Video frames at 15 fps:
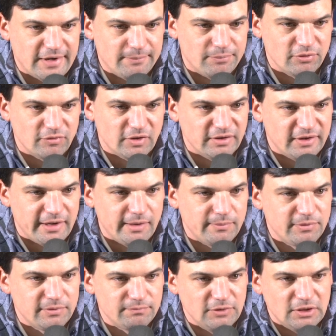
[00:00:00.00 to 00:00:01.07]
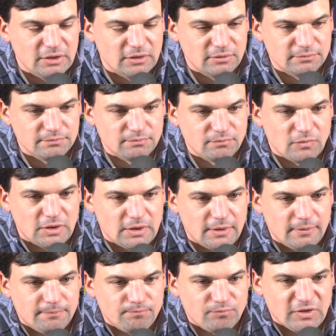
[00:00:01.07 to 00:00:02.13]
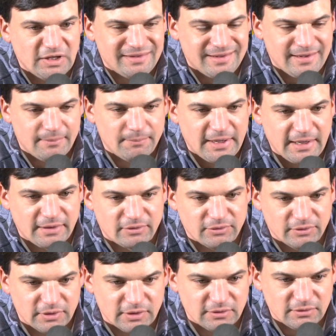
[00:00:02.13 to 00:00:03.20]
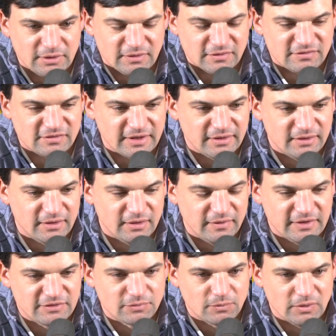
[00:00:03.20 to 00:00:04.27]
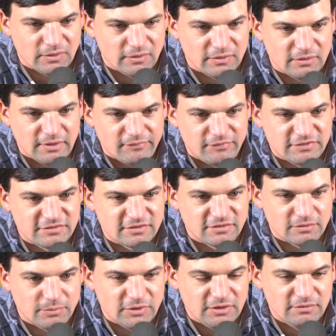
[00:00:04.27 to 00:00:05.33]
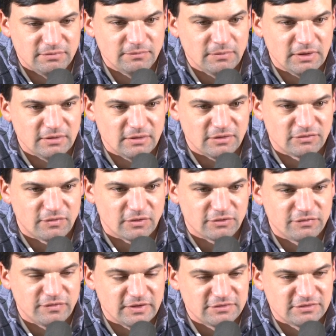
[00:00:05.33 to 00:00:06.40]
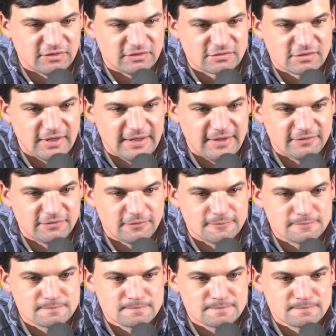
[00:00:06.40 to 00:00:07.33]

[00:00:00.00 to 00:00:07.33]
got to improve our depth, you know, at linebacker and in the secondary. That's where the emphasis will be as far as finishing this class.